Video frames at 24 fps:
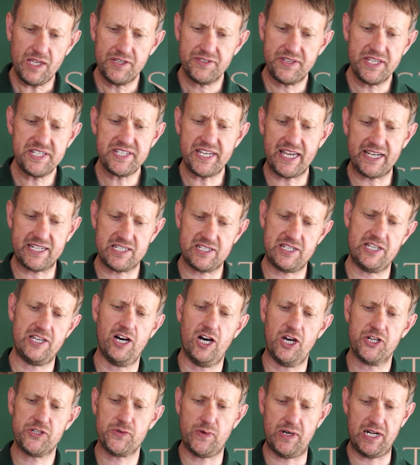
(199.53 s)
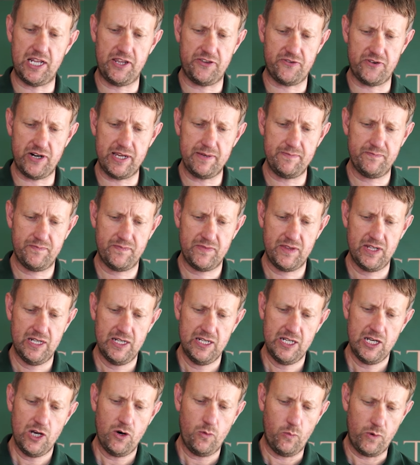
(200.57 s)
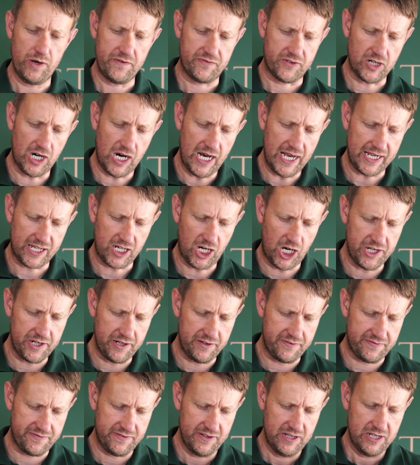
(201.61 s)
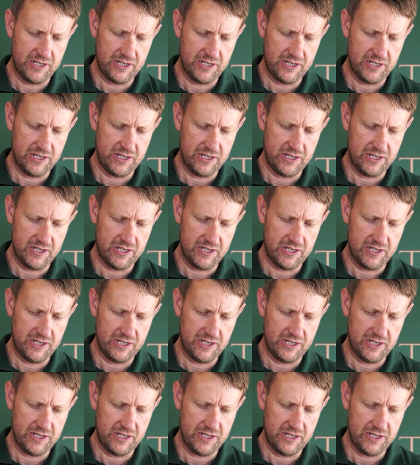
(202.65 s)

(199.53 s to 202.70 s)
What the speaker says: this XTR 23, we've got a kind of